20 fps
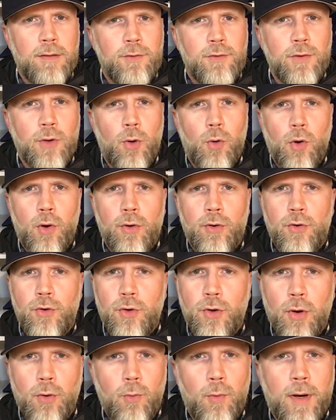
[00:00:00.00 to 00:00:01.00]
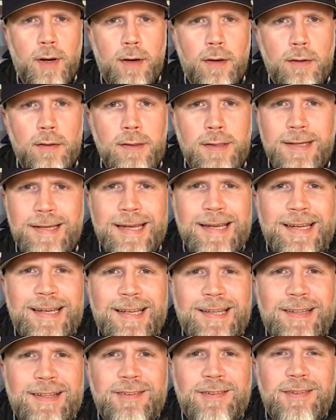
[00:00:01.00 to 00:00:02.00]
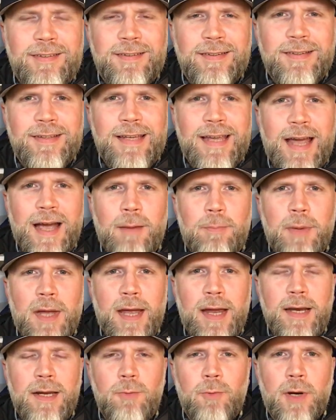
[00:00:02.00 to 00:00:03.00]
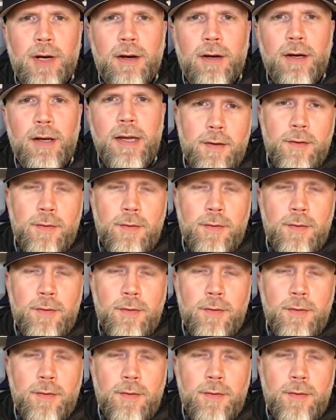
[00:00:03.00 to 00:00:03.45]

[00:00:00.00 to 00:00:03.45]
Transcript: So nowhere. You can't get this cap anywhere.